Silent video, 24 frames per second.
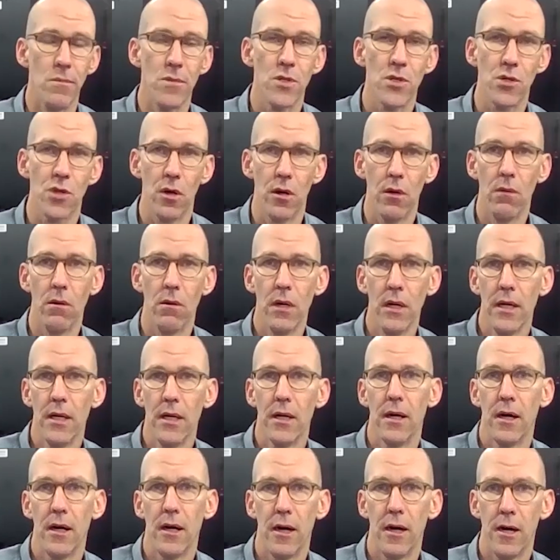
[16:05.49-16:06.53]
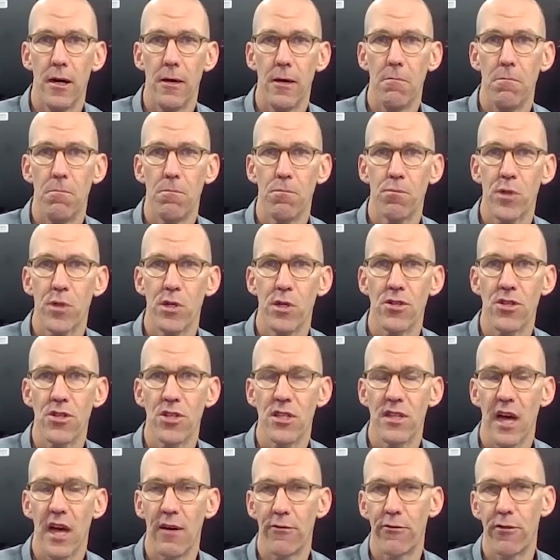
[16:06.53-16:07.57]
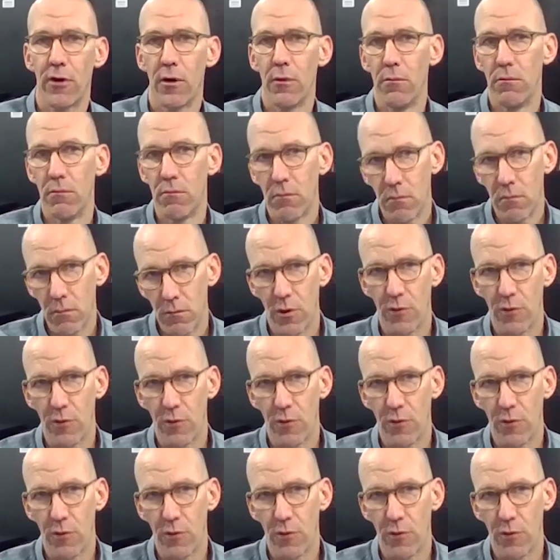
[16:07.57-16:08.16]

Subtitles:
So you see that from